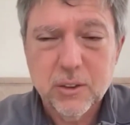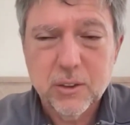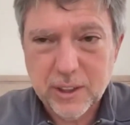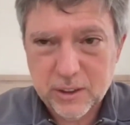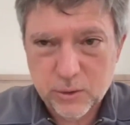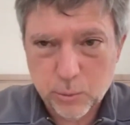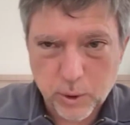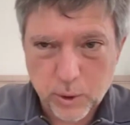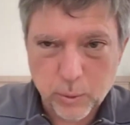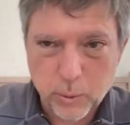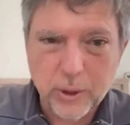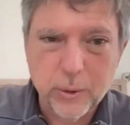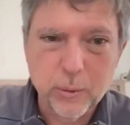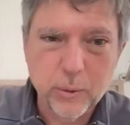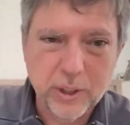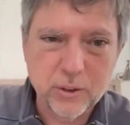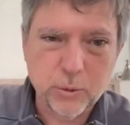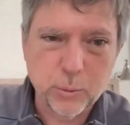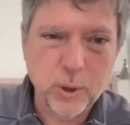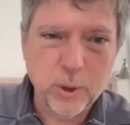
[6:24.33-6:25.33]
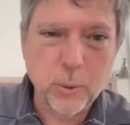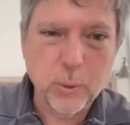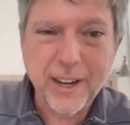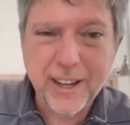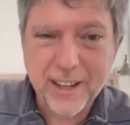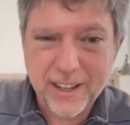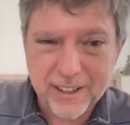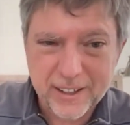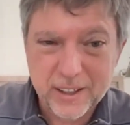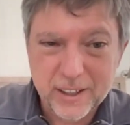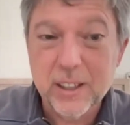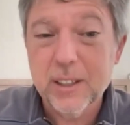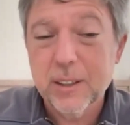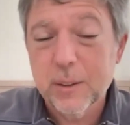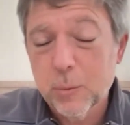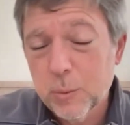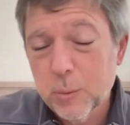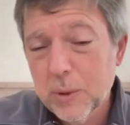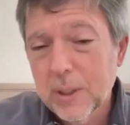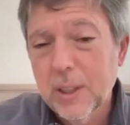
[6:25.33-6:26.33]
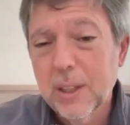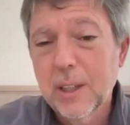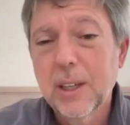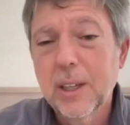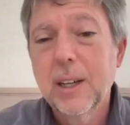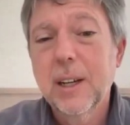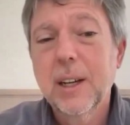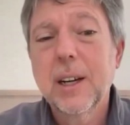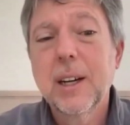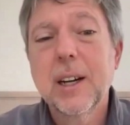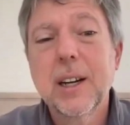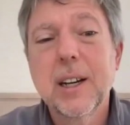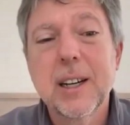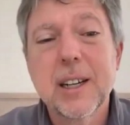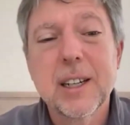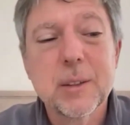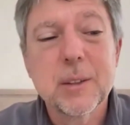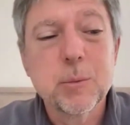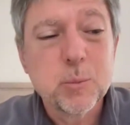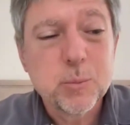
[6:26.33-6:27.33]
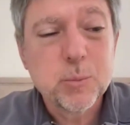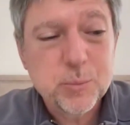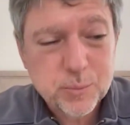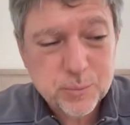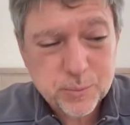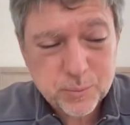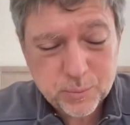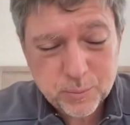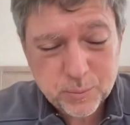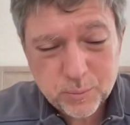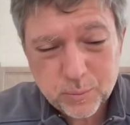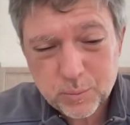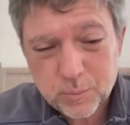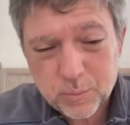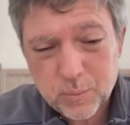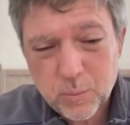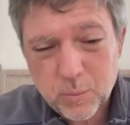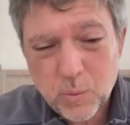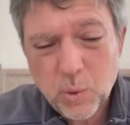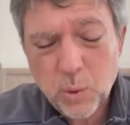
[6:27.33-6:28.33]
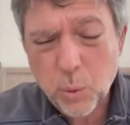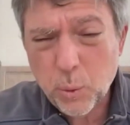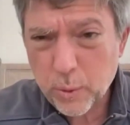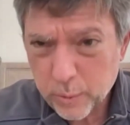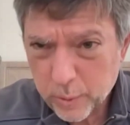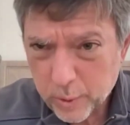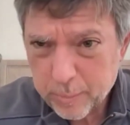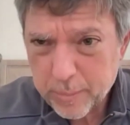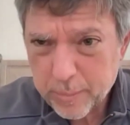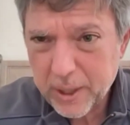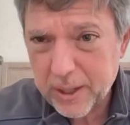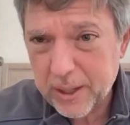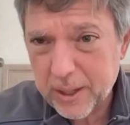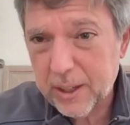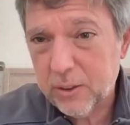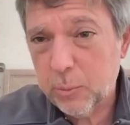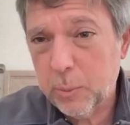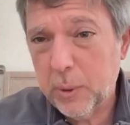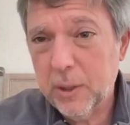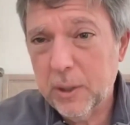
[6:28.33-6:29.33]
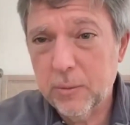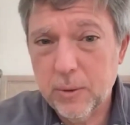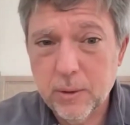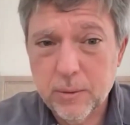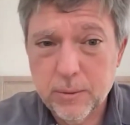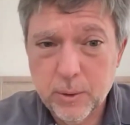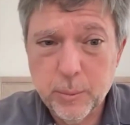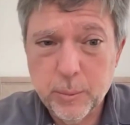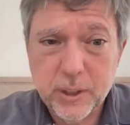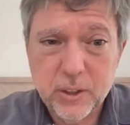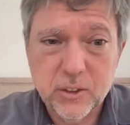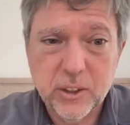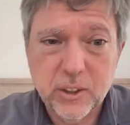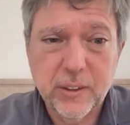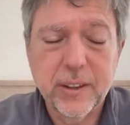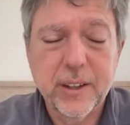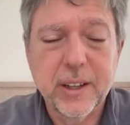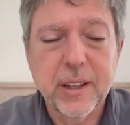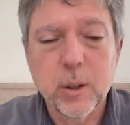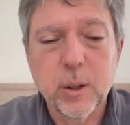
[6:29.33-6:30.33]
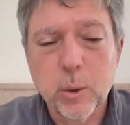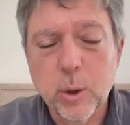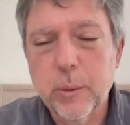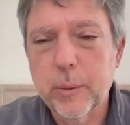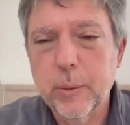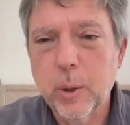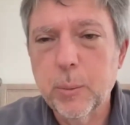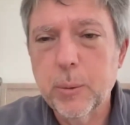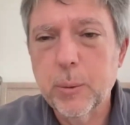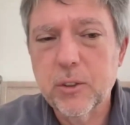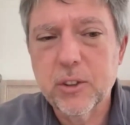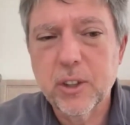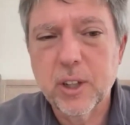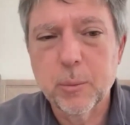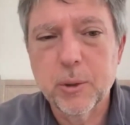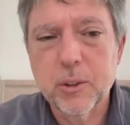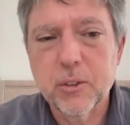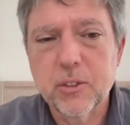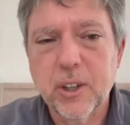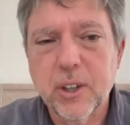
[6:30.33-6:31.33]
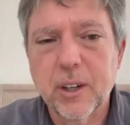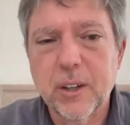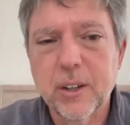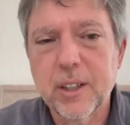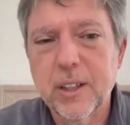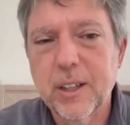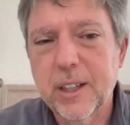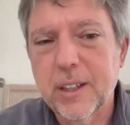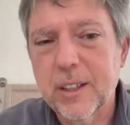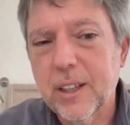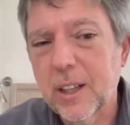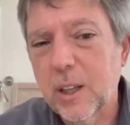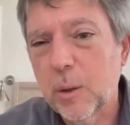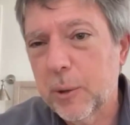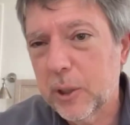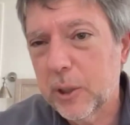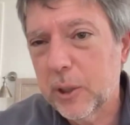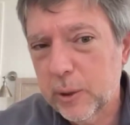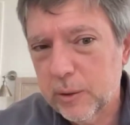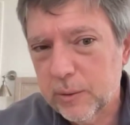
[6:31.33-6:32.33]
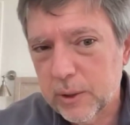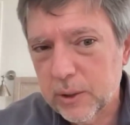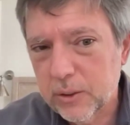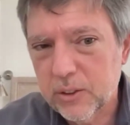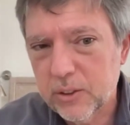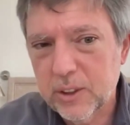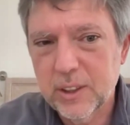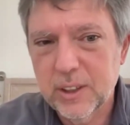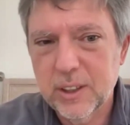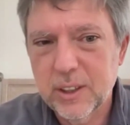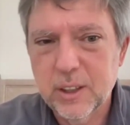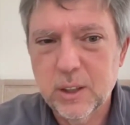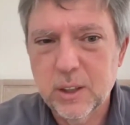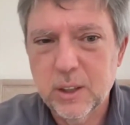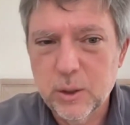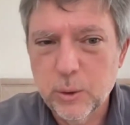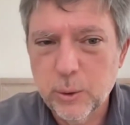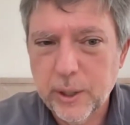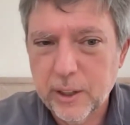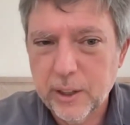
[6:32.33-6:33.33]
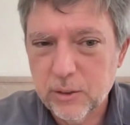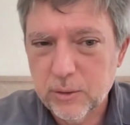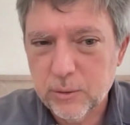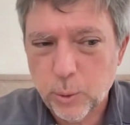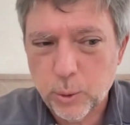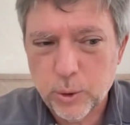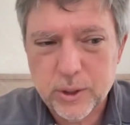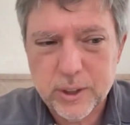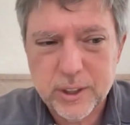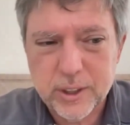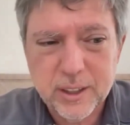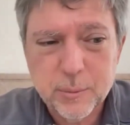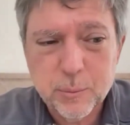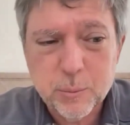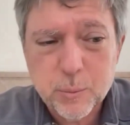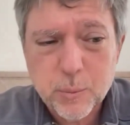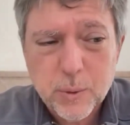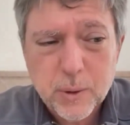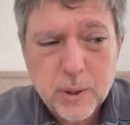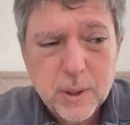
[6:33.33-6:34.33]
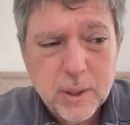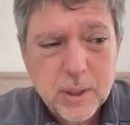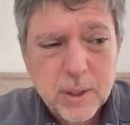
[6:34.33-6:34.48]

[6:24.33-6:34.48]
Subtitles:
So that's where we're headed. Where we've been, I'll spend a few minutes on that. Open Syllabus started at Columbia University in 2014.